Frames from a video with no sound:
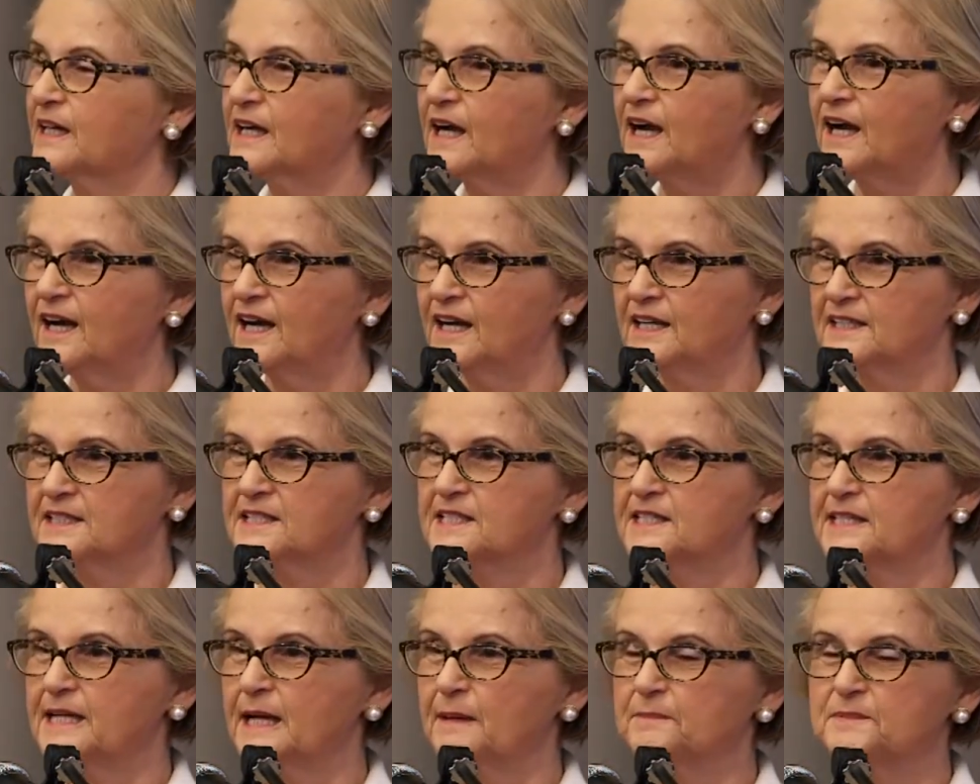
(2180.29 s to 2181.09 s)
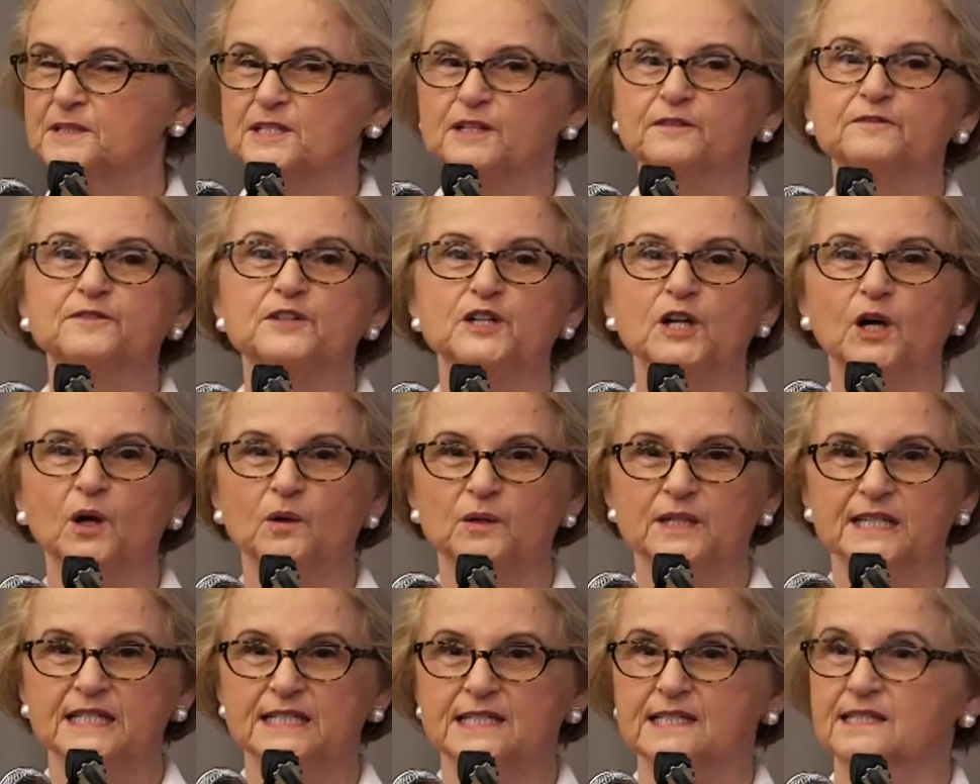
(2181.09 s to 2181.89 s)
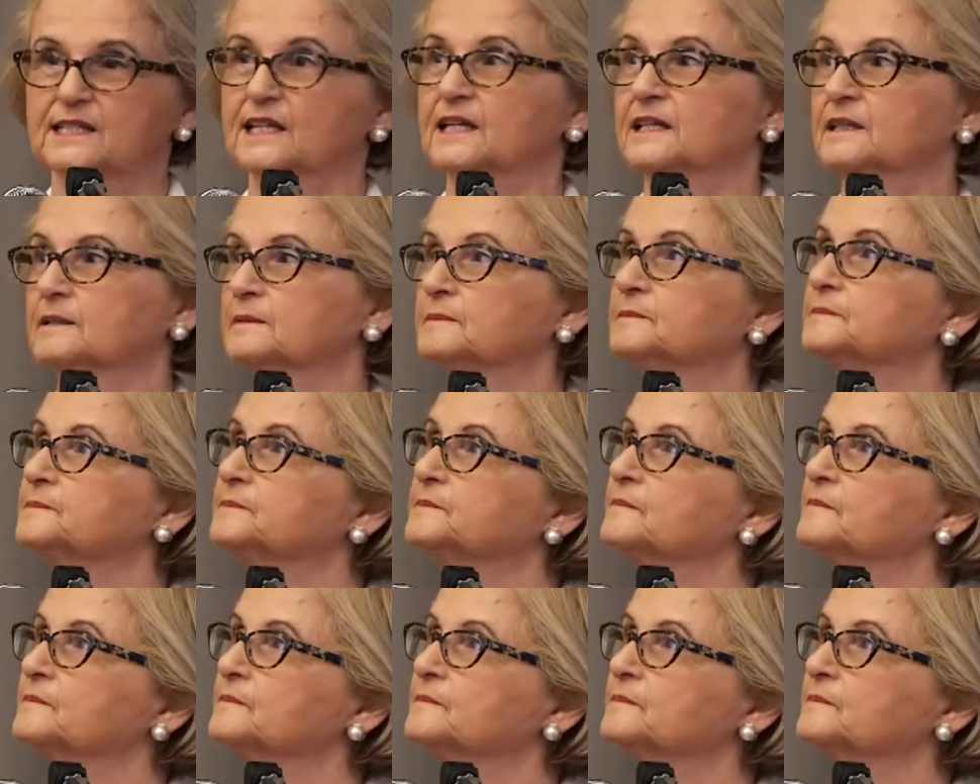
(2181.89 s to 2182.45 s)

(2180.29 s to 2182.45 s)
concept of noticing.